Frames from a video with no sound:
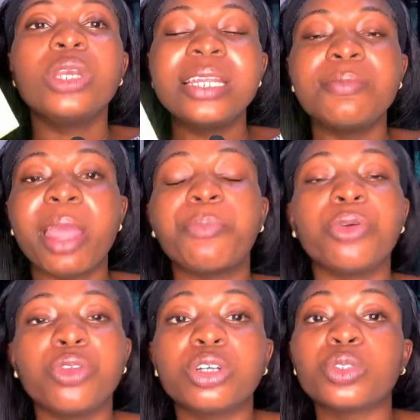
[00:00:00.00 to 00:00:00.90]
need my
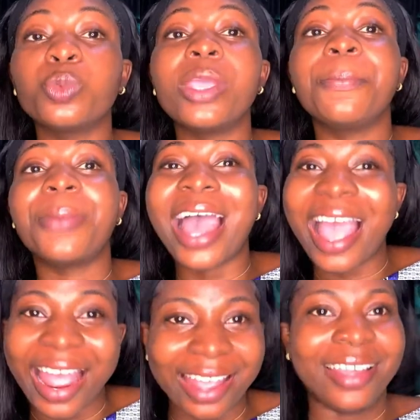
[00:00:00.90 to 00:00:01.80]
products, we
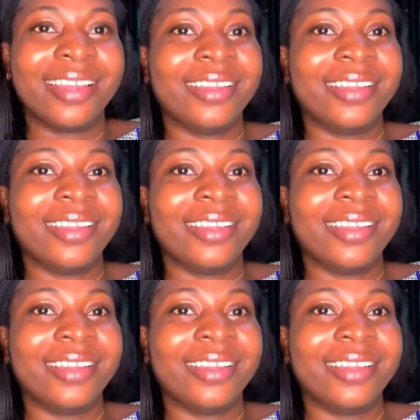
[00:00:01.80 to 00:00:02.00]
buy.